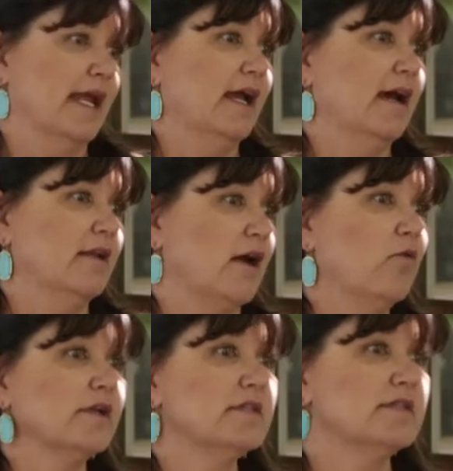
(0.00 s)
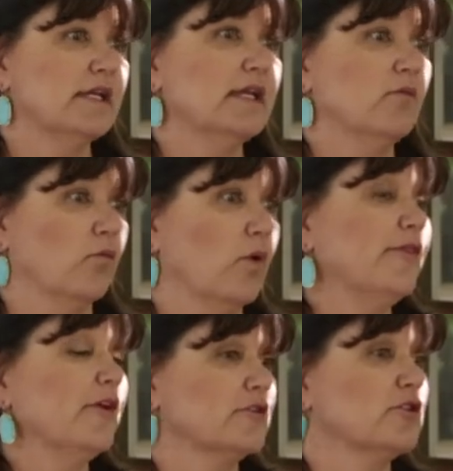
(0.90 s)
And I want to see
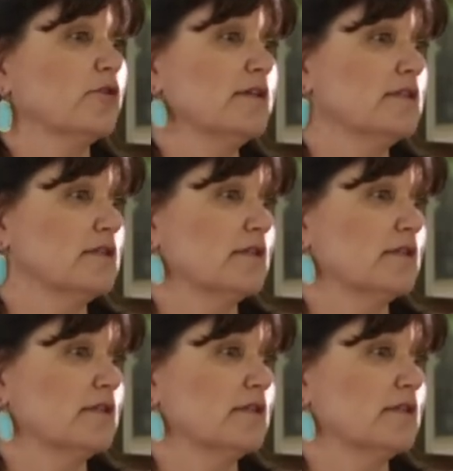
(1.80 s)
what their stress